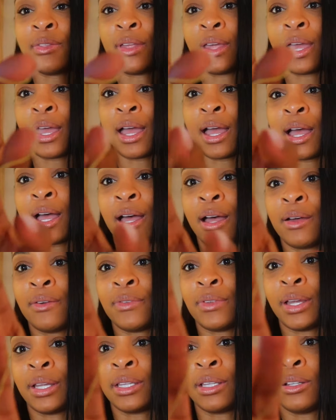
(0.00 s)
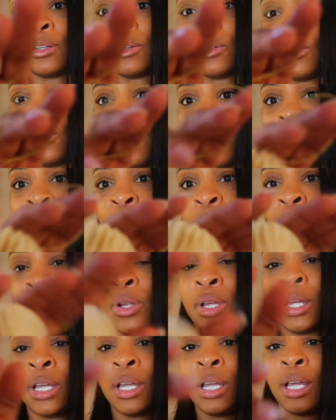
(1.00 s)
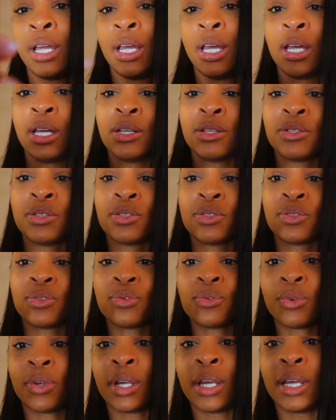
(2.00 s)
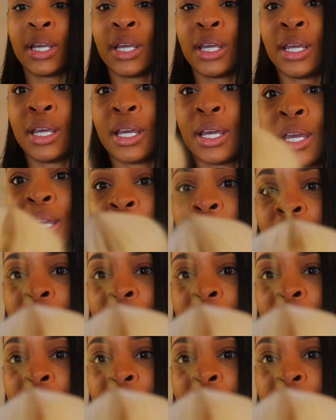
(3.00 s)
they have like the little gold string.